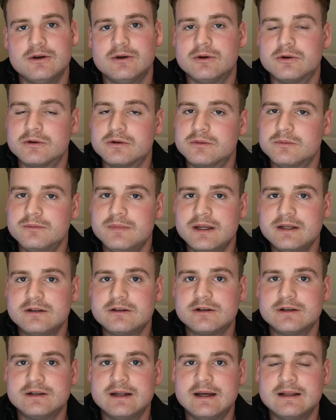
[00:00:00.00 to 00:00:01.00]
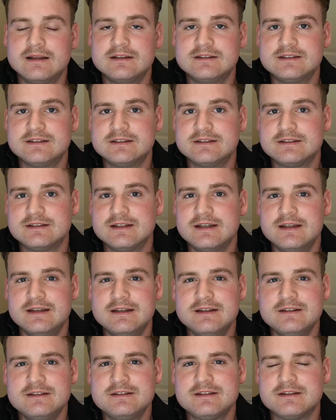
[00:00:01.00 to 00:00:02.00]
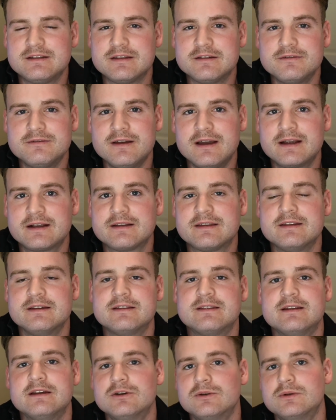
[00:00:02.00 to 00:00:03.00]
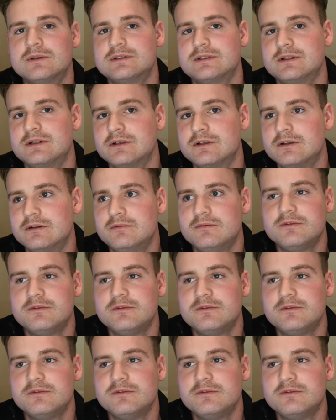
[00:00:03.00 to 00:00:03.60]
or meta-analysis is the fact that there was a